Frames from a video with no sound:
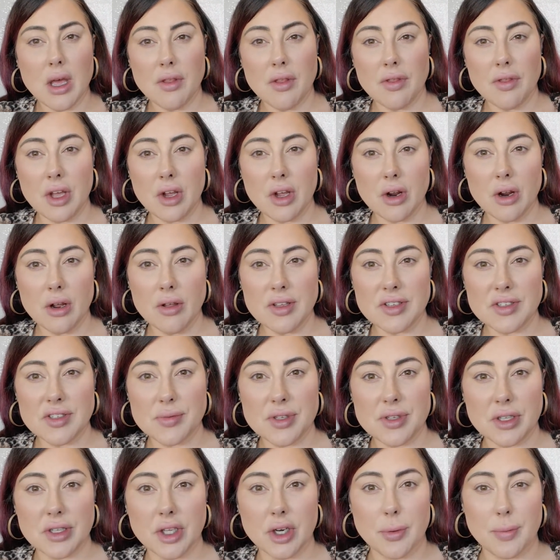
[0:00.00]
thicker. This
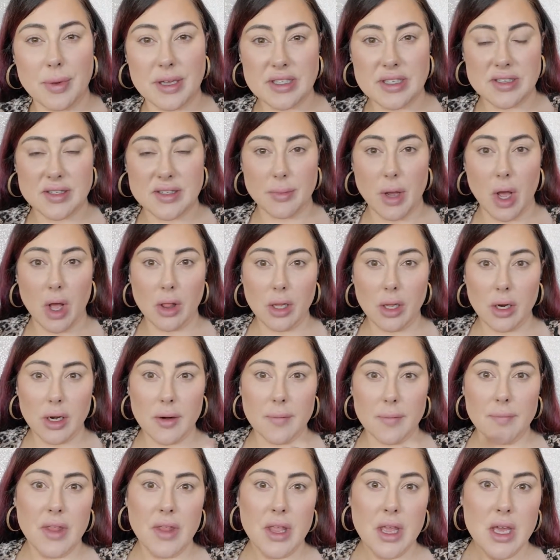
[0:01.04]
one's a little bit
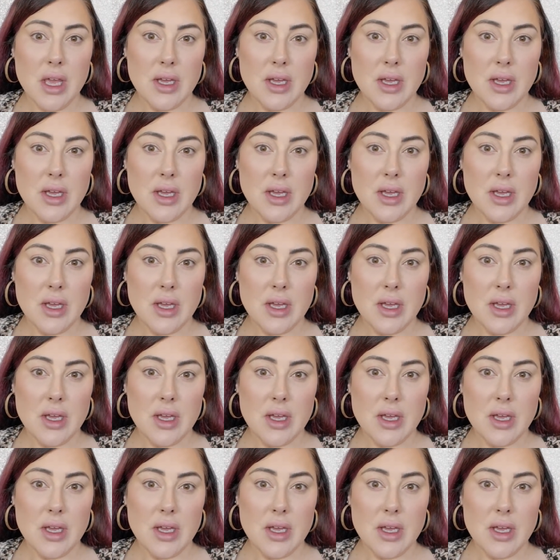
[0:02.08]
smaller.